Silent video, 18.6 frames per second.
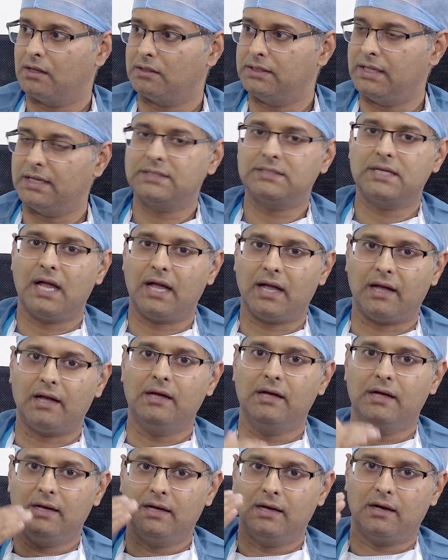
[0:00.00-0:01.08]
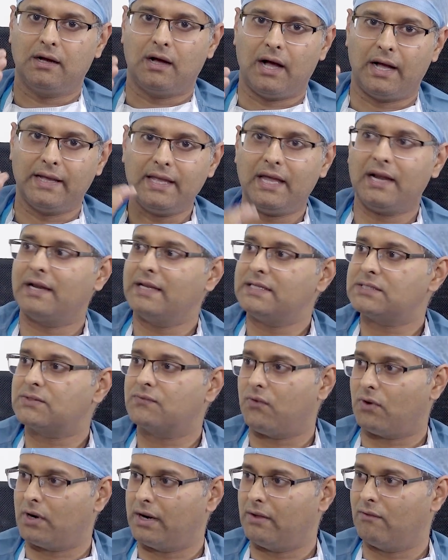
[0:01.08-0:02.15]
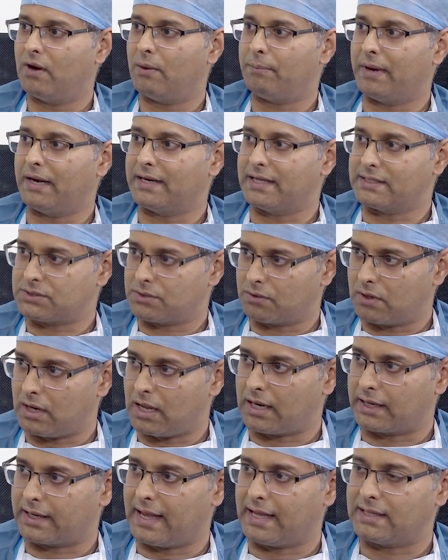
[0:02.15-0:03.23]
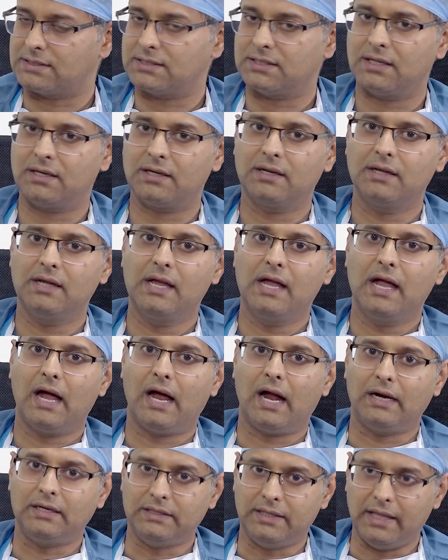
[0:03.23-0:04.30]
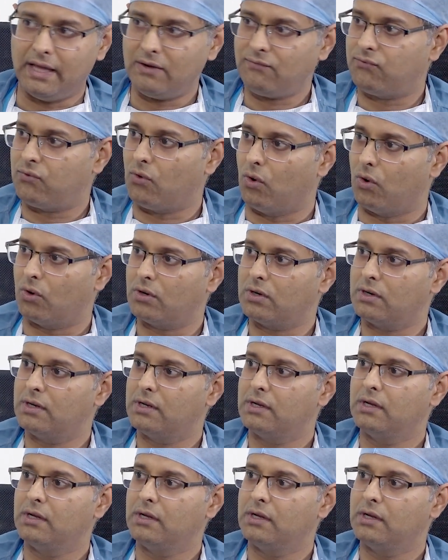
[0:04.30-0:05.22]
there is a higher risk for developing testicular cancer, and therefore